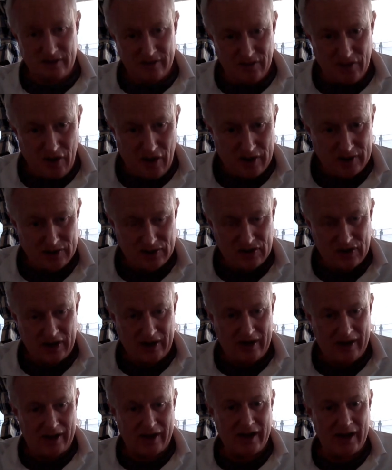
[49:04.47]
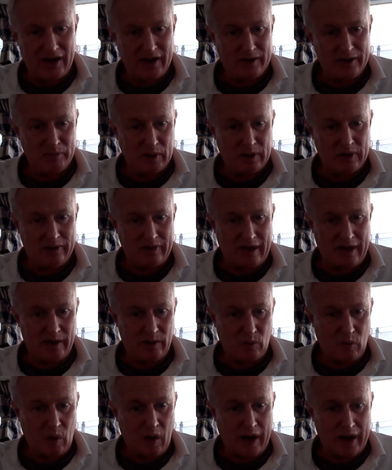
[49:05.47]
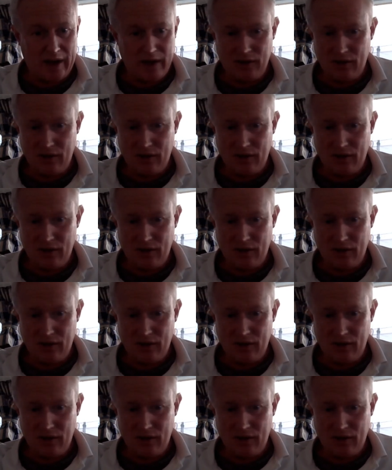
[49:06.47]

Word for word: not uh, accountable in that way.